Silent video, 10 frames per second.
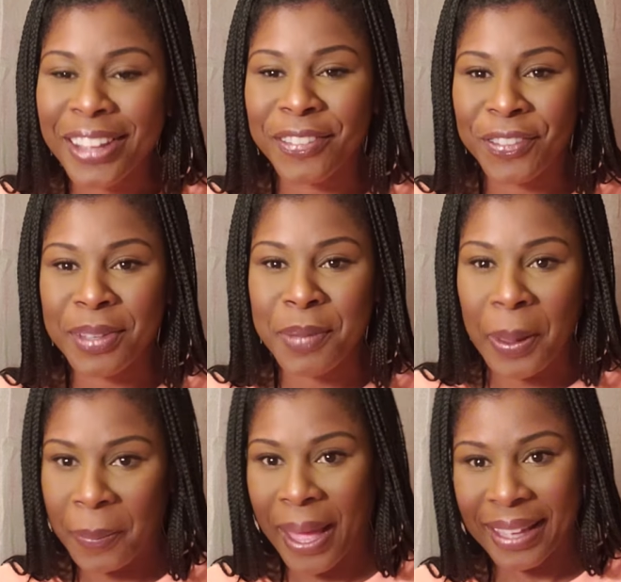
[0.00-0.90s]
of
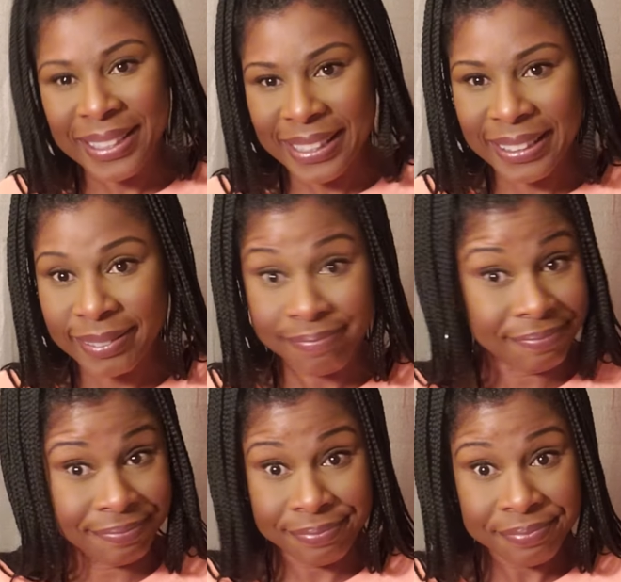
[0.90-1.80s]
female boxing.
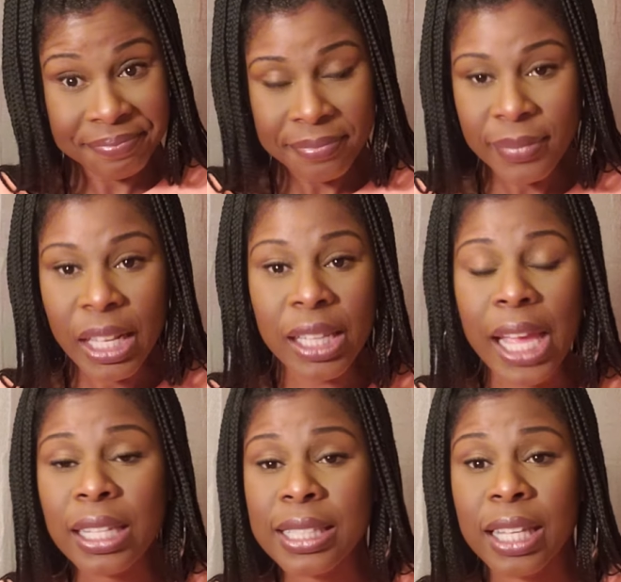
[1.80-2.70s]

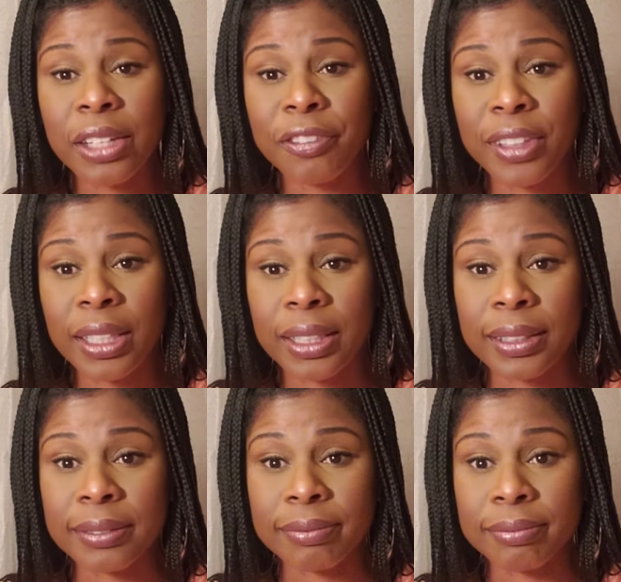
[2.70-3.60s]
Layla's
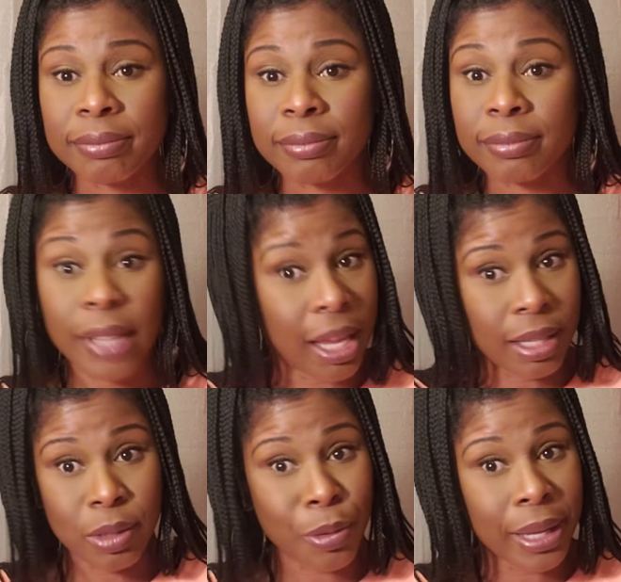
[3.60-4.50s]
undefeated
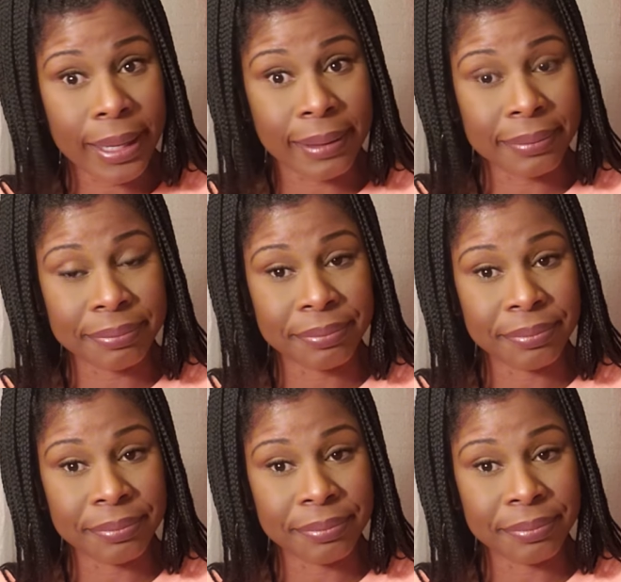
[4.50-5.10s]
as well.